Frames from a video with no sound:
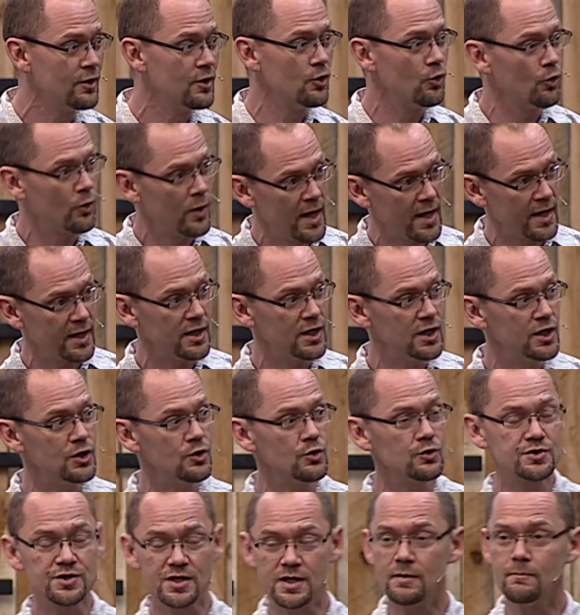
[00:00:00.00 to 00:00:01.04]
who had a
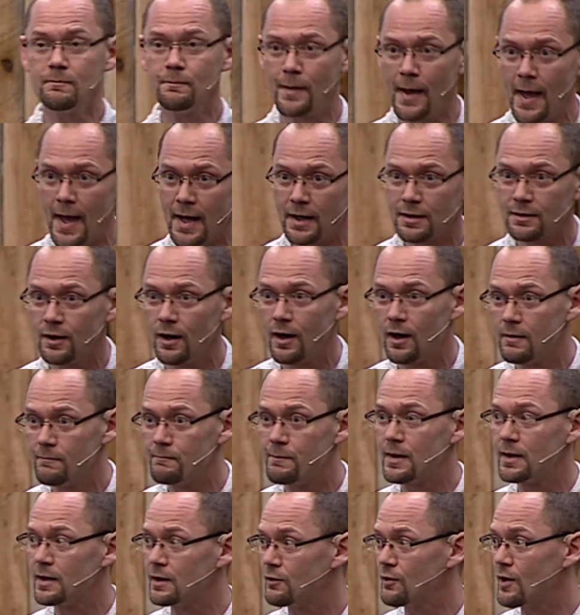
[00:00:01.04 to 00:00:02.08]
huge impact on
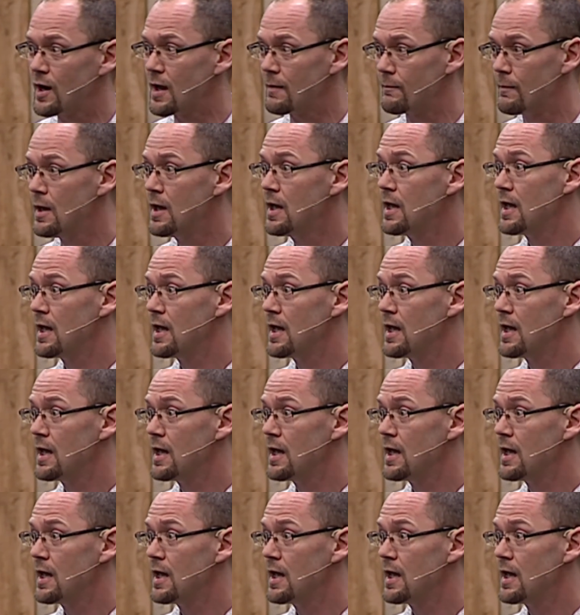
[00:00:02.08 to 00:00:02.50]
Billy Graham.